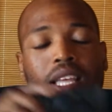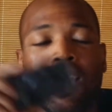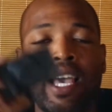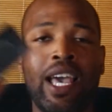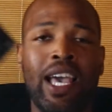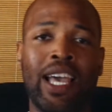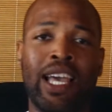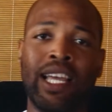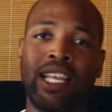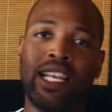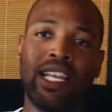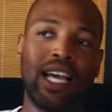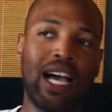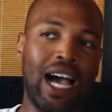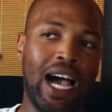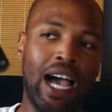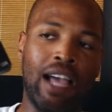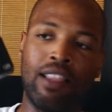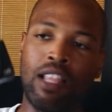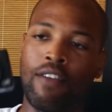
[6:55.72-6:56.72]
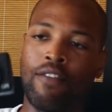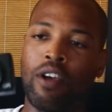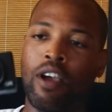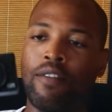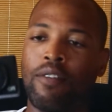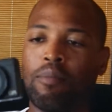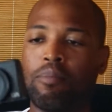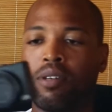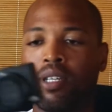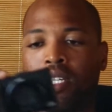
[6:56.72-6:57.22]
and I never
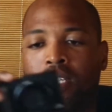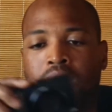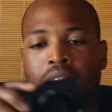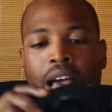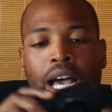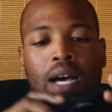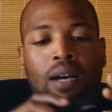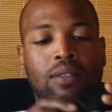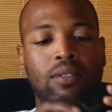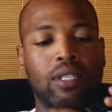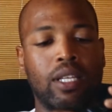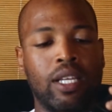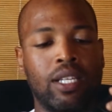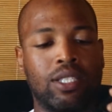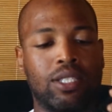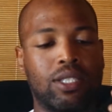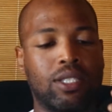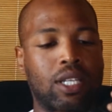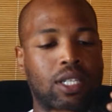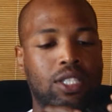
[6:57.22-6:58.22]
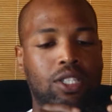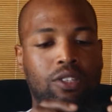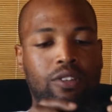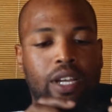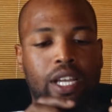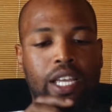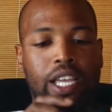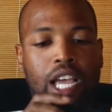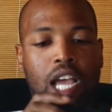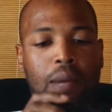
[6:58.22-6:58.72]
ever put it down. It's such a
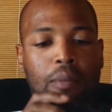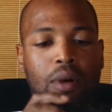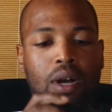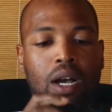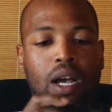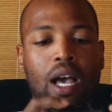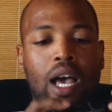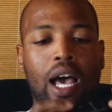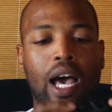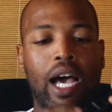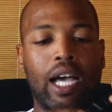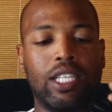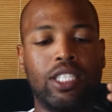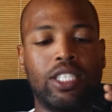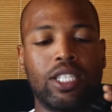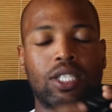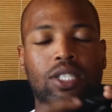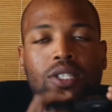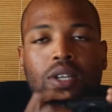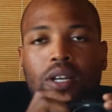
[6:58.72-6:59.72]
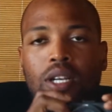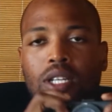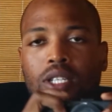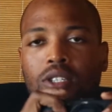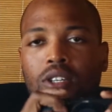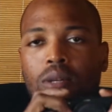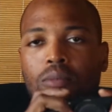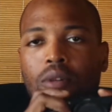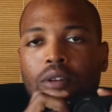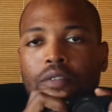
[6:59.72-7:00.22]
great camera. I just started
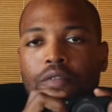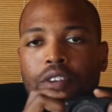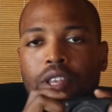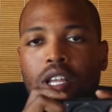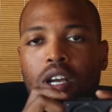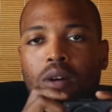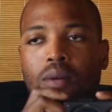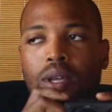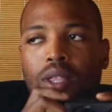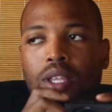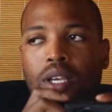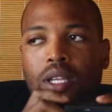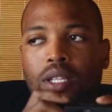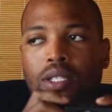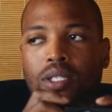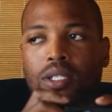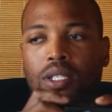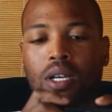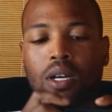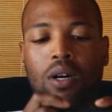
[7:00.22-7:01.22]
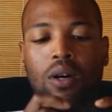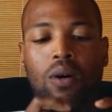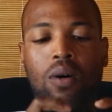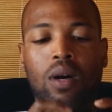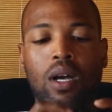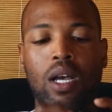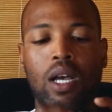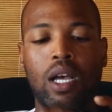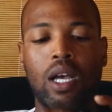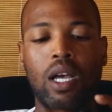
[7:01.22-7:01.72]
doing more video with it, so